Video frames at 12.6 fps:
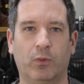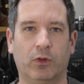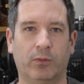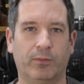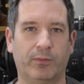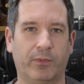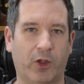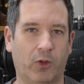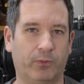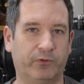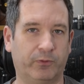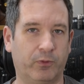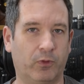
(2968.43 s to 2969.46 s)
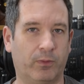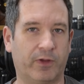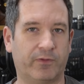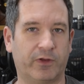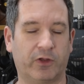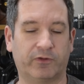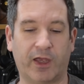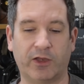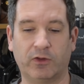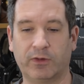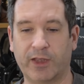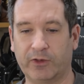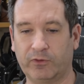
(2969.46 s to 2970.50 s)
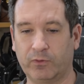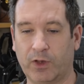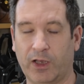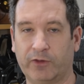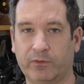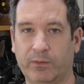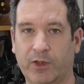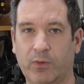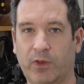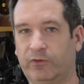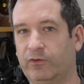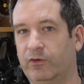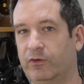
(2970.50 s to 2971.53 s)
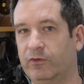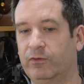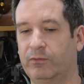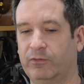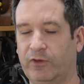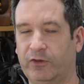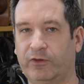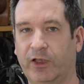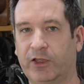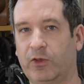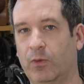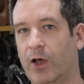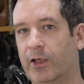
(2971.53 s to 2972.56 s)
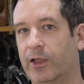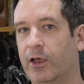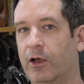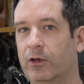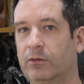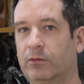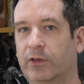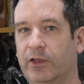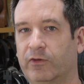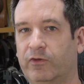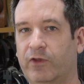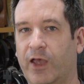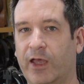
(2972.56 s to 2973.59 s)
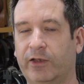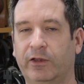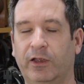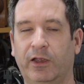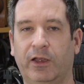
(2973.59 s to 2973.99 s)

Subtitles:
will help support my videos, and you get to ask me questions just like you are now in chat,